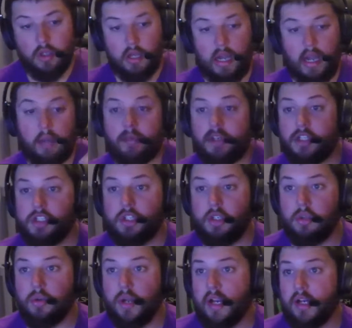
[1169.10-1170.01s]
I'm going to show
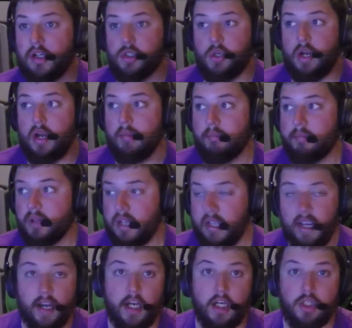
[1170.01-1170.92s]
you AirDrop.
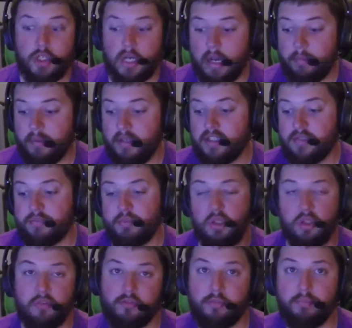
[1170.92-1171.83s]
AirDrop is a
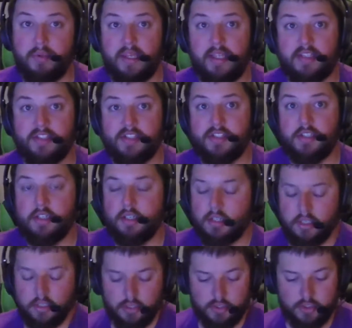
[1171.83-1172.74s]
beautiful beast.
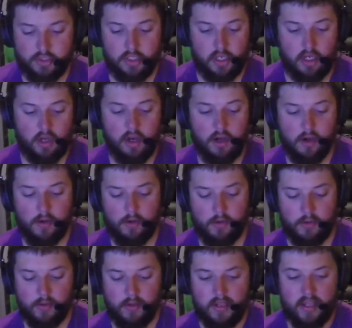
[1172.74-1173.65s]

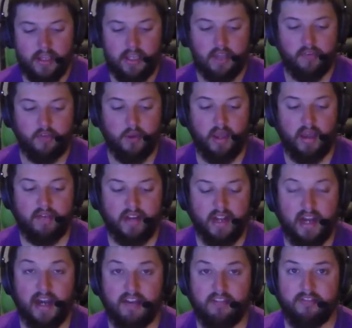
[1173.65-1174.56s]
So, if you have an
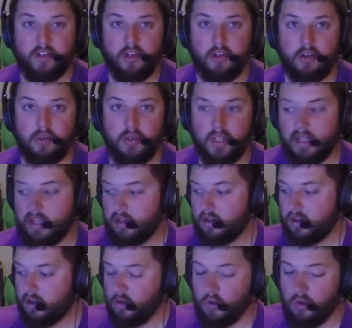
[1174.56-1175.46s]
iPhone
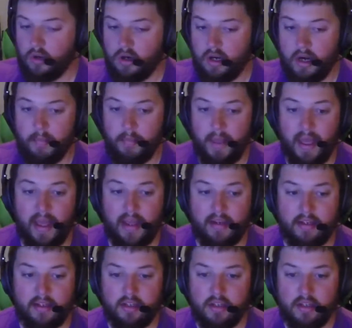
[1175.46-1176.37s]
or a
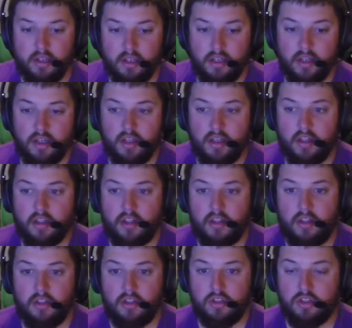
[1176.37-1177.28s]
Mac,
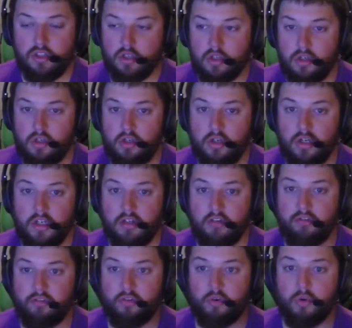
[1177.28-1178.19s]
you're
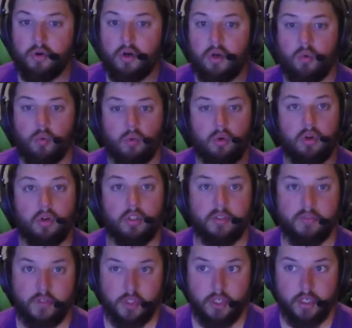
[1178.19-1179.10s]
in for a world
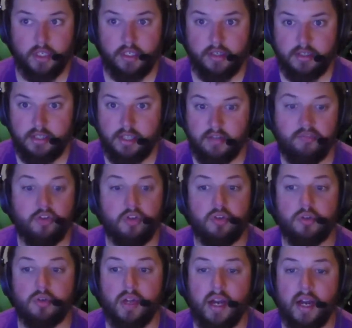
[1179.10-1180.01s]
of treat. If you
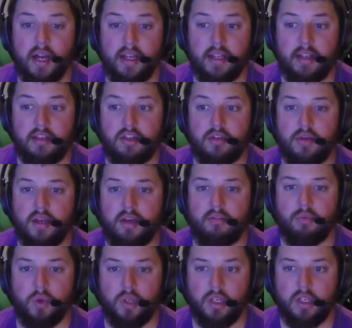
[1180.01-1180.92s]
do not and you
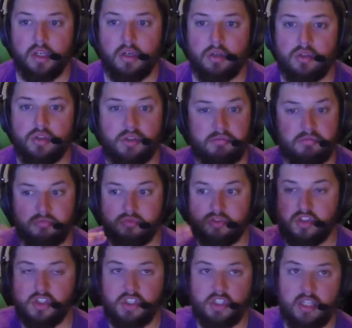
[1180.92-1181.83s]
have Windows,
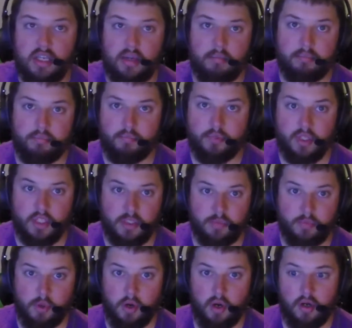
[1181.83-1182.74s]
skip this
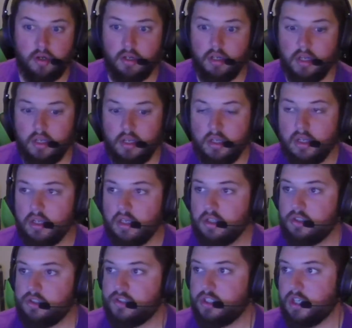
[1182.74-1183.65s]
part.
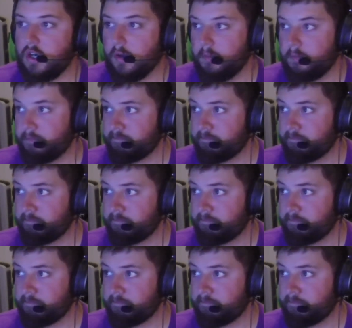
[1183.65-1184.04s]
So,